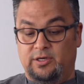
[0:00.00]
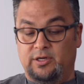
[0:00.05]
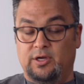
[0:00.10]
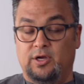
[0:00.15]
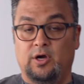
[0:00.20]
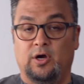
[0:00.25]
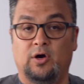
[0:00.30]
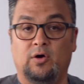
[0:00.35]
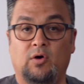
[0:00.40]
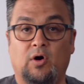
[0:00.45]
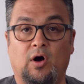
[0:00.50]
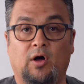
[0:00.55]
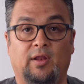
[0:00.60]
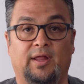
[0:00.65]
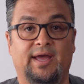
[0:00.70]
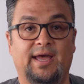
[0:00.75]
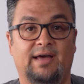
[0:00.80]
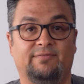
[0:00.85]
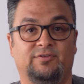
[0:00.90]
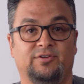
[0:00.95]
to go. All
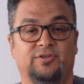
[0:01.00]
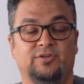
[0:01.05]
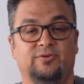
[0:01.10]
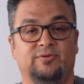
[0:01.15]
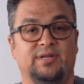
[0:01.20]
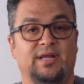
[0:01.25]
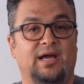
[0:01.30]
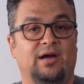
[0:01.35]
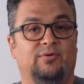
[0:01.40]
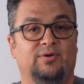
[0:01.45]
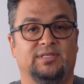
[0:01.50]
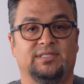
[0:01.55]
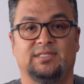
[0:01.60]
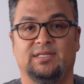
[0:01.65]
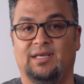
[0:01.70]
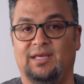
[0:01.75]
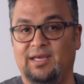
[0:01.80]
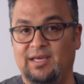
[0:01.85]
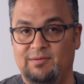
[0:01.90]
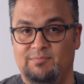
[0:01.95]
I have to do now is
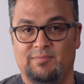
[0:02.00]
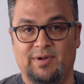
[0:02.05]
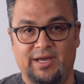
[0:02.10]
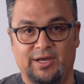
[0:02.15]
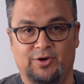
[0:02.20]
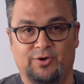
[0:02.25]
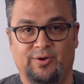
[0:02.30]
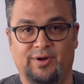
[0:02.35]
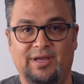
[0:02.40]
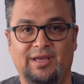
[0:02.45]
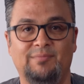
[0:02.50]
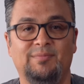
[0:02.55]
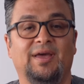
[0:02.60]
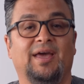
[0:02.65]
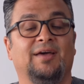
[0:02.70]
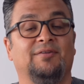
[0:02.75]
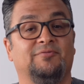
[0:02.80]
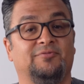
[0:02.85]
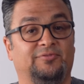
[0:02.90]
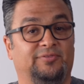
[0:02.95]
heat my cream
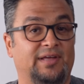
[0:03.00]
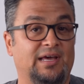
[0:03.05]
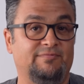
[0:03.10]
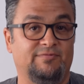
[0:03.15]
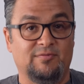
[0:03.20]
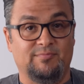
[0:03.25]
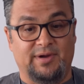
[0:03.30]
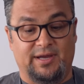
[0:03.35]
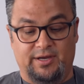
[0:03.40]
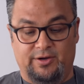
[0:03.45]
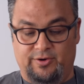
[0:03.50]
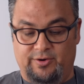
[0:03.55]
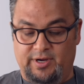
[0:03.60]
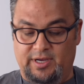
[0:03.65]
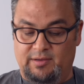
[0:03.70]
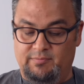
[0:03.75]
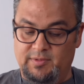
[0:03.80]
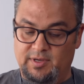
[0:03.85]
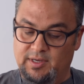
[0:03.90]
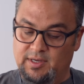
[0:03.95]
and flavor my
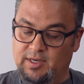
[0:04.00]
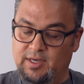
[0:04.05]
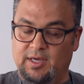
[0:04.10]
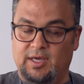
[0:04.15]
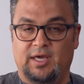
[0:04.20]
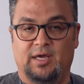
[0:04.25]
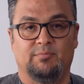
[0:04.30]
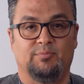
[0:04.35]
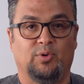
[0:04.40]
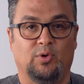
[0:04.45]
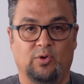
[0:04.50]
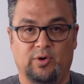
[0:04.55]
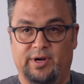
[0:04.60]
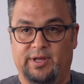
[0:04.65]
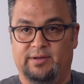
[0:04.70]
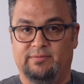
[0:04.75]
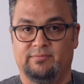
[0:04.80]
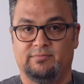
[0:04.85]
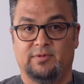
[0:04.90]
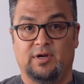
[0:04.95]
cream and pour it
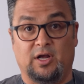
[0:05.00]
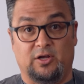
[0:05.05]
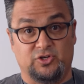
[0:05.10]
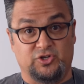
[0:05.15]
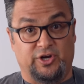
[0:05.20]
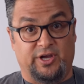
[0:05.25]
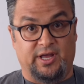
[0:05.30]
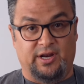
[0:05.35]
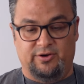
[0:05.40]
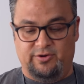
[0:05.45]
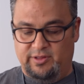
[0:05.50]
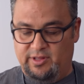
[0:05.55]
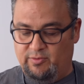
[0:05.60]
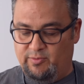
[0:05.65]
in. I'll show you how to do that